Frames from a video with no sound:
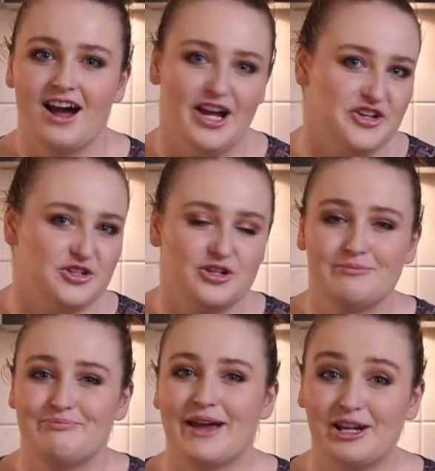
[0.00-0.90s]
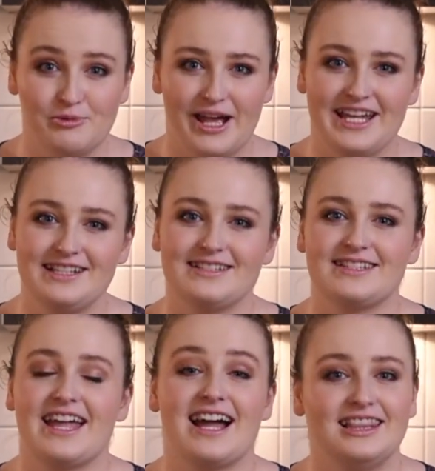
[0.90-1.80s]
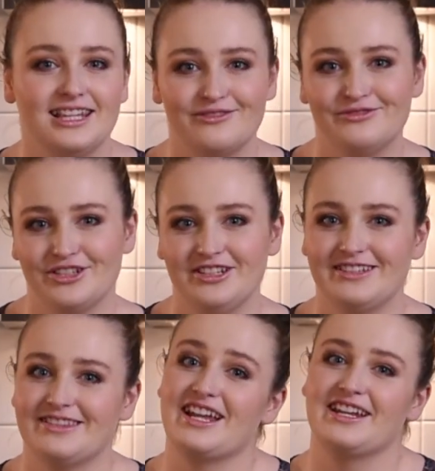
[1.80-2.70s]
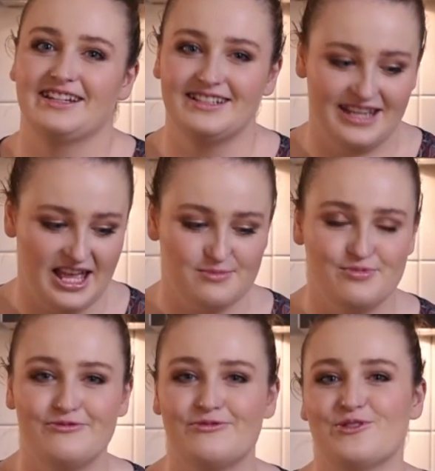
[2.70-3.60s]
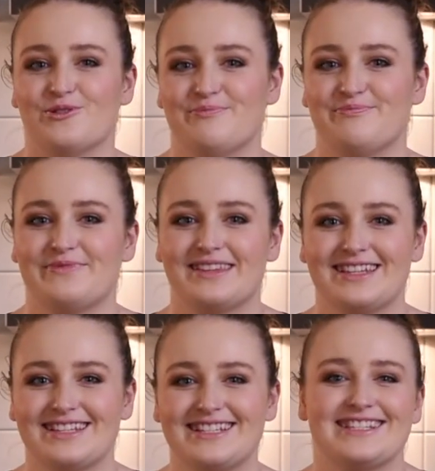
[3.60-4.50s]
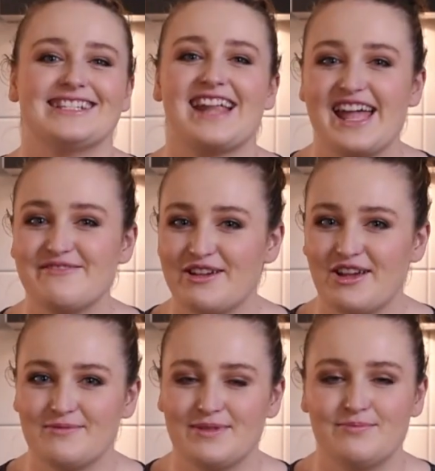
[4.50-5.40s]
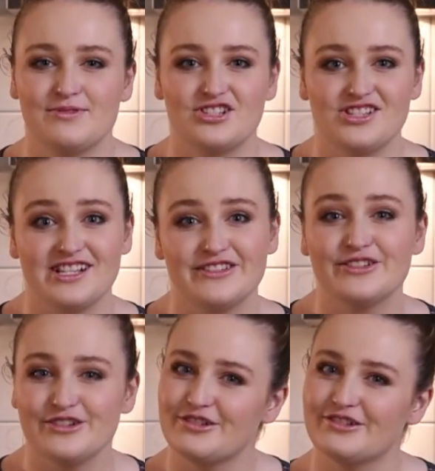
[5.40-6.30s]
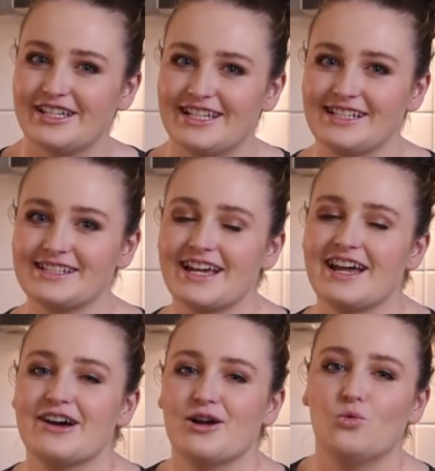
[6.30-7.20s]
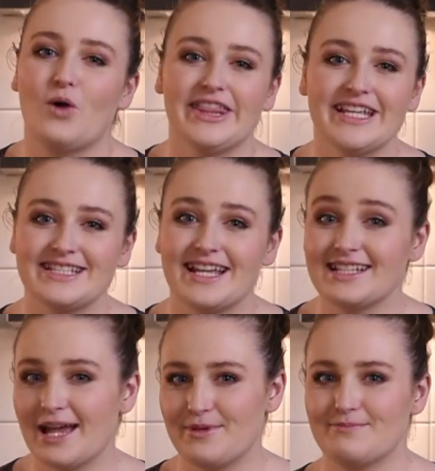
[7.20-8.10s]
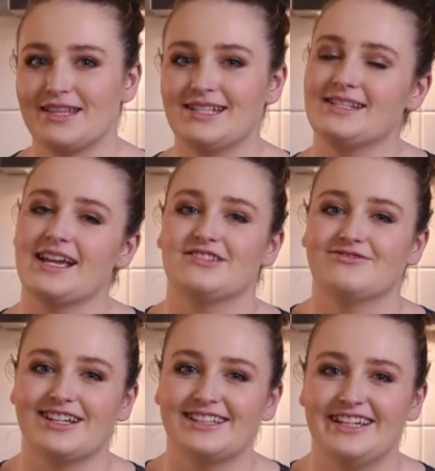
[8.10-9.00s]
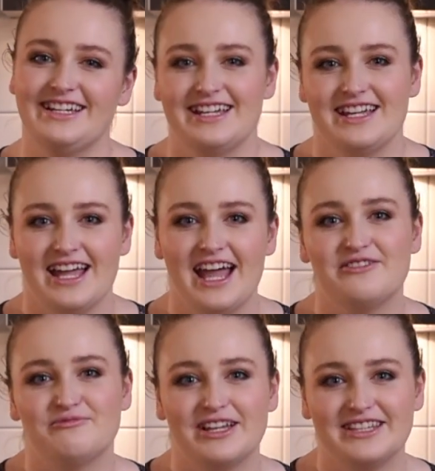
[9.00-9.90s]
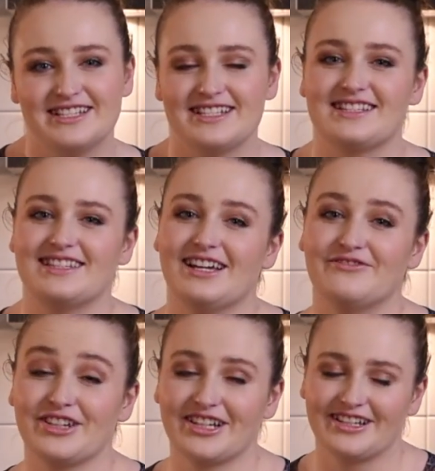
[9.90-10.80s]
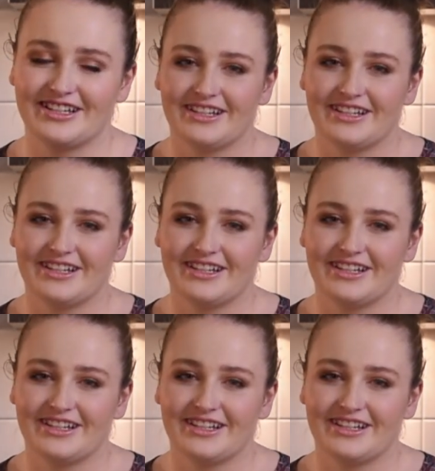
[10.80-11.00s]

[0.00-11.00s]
I don't know a better way to say I love you than in edible form. So today we're going to be producing 2 cookies, one that says Happy Mother's Day directly and one that says love you.